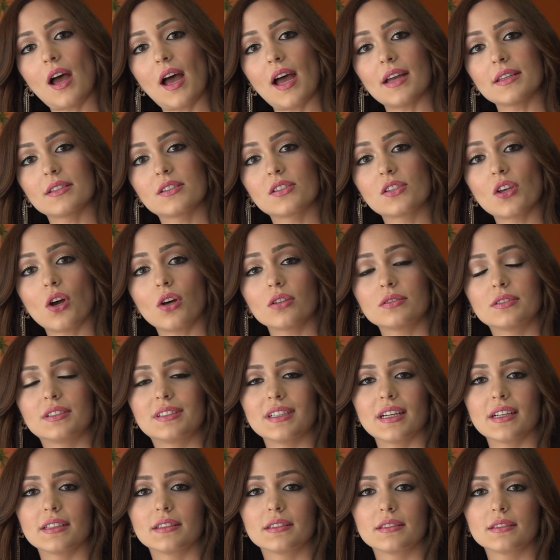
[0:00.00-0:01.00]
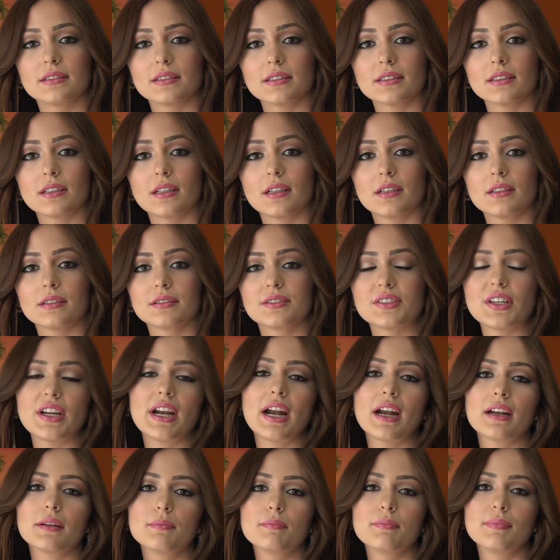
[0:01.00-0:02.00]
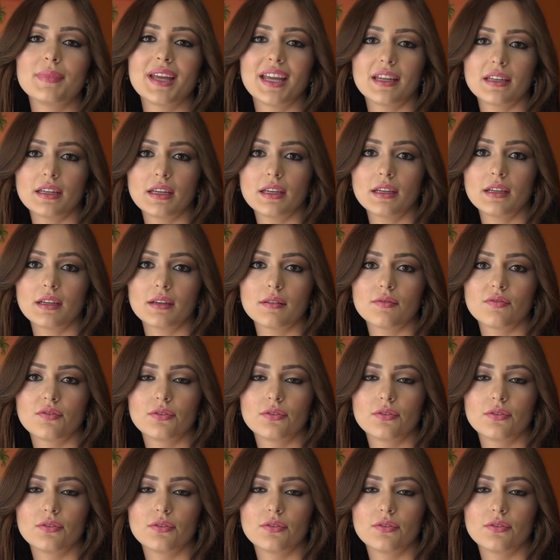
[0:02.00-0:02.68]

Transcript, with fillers: I saw that there are many